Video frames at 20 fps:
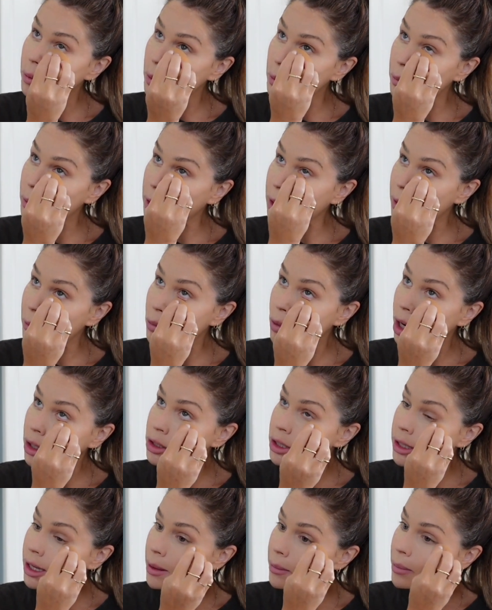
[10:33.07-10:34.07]
when I'm
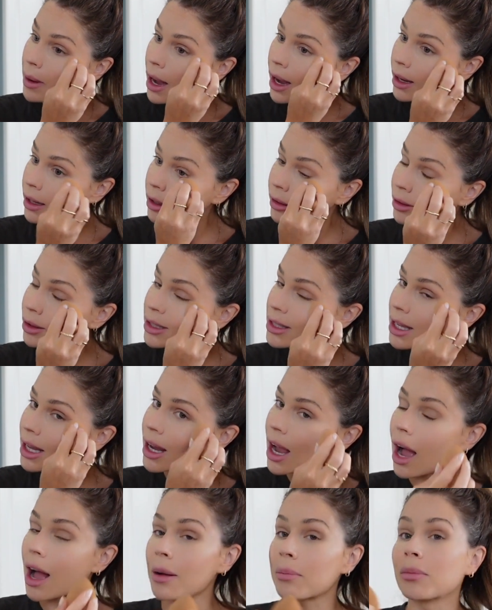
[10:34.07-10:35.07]
watching it back, it looks
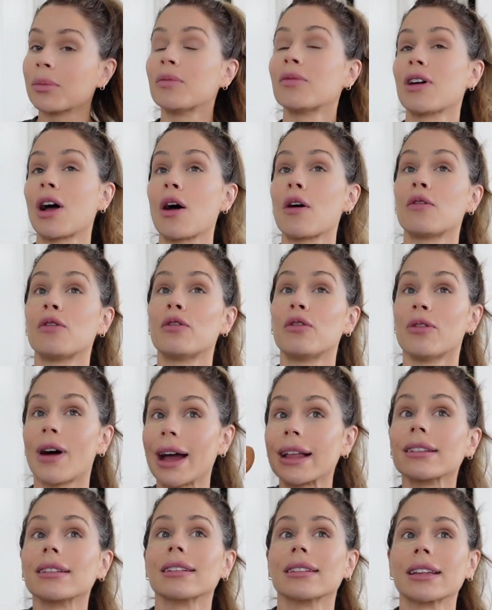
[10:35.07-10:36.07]
like I'm
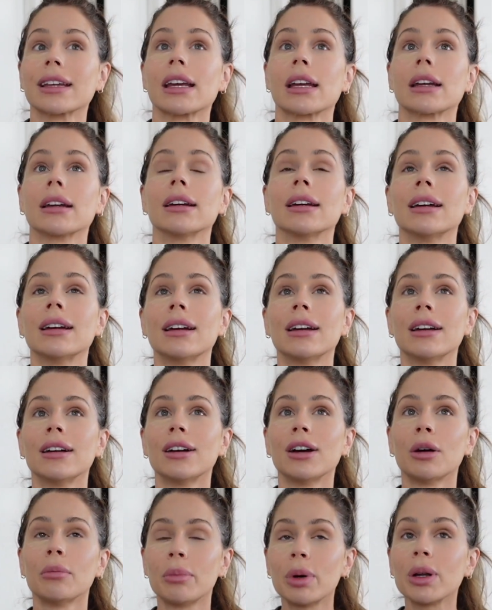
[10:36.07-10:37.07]
violently
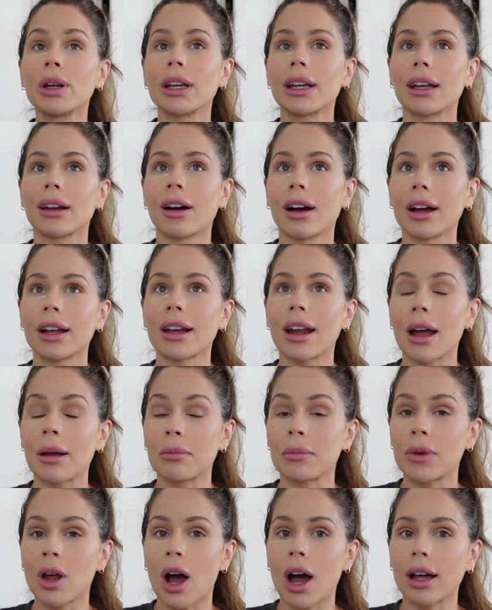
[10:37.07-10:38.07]
putting it on.
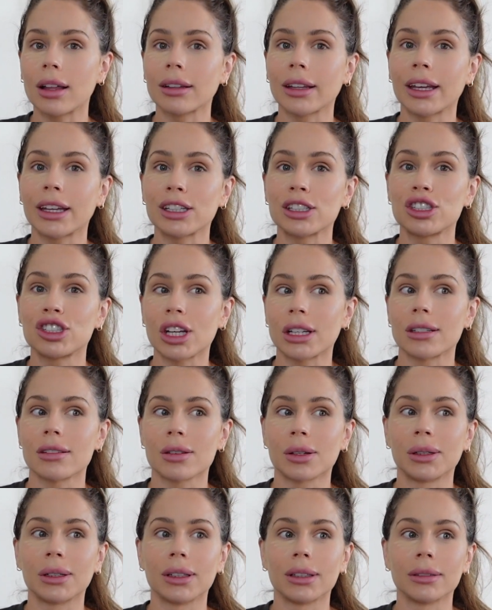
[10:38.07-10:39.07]
I'm not like a
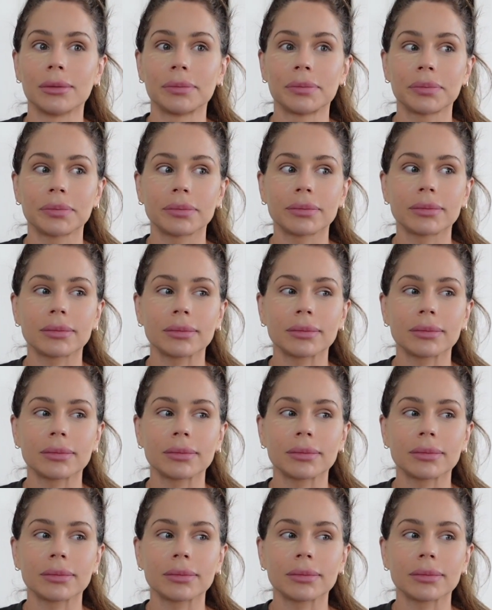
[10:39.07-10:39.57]
gentle